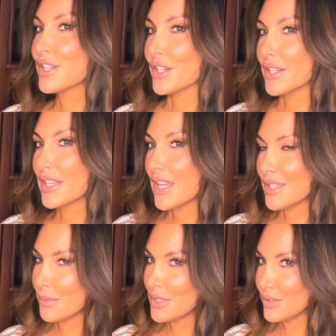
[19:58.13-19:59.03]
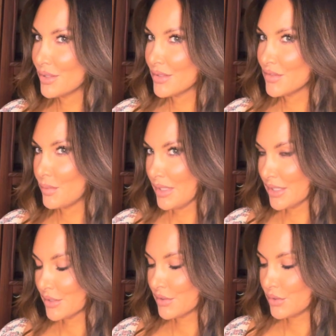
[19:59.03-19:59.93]
Good, yeah, I mean, you don't have to be
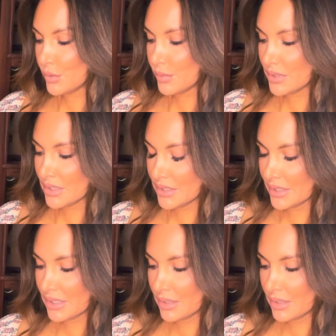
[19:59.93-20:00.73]
like super delicate,